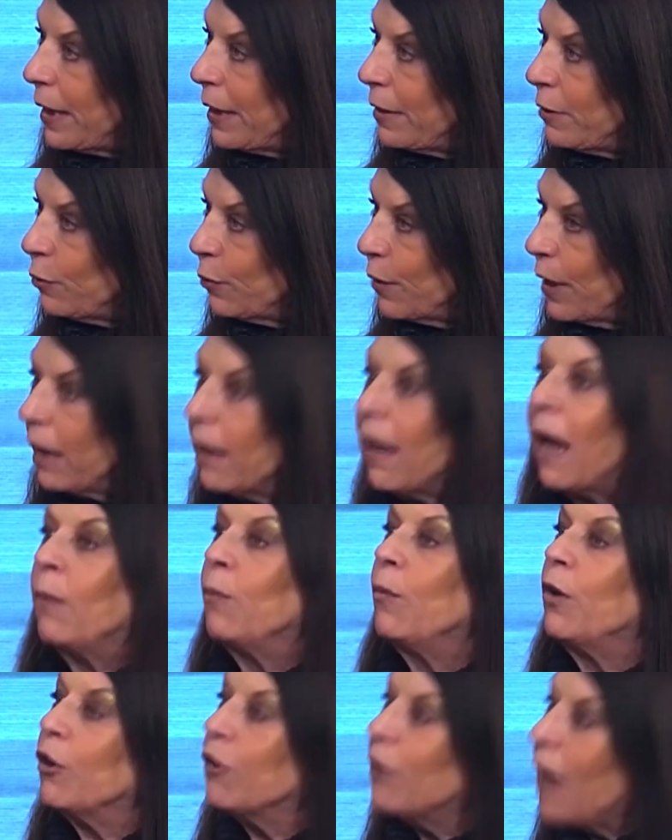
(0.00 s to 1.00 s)
Israel,
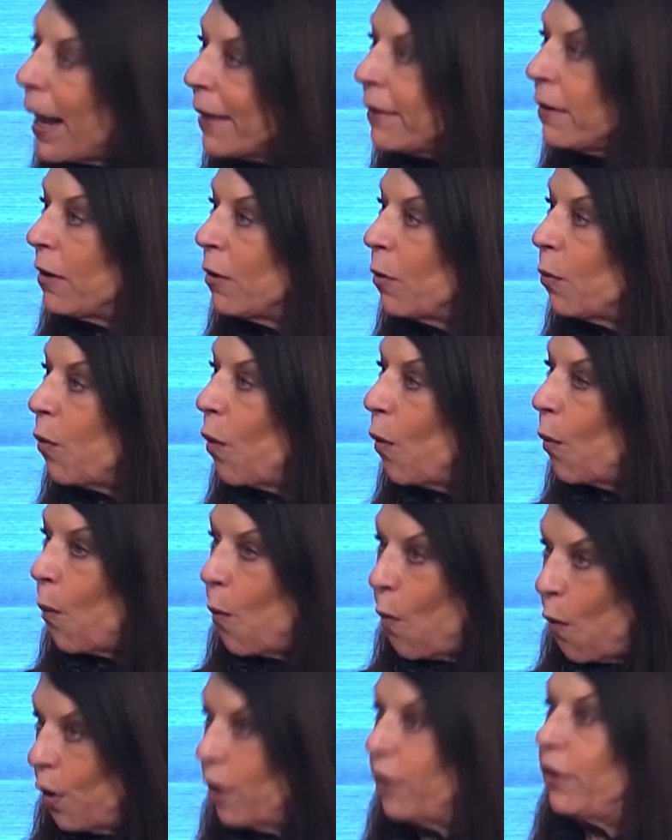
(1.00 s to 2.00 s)
and we're not going to
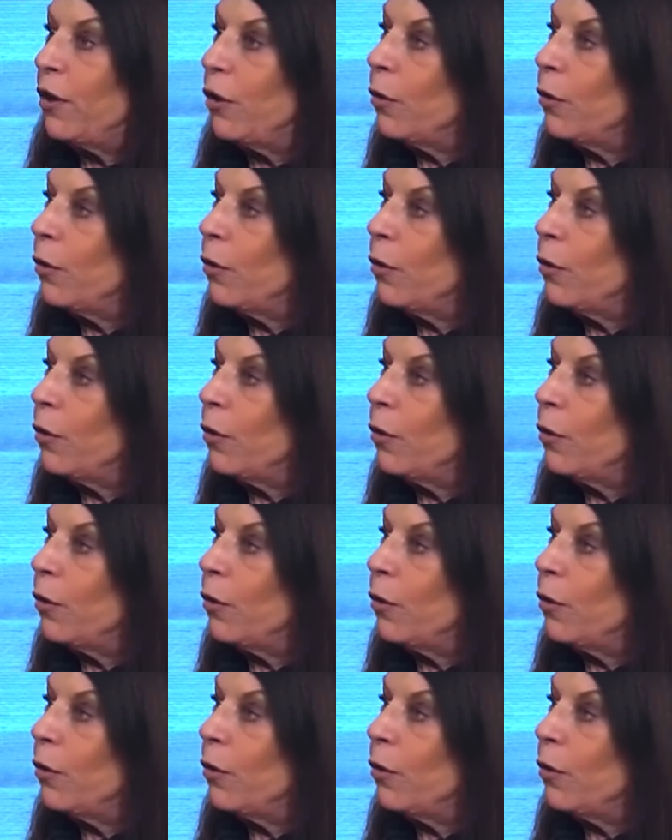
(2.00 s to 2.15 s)
reward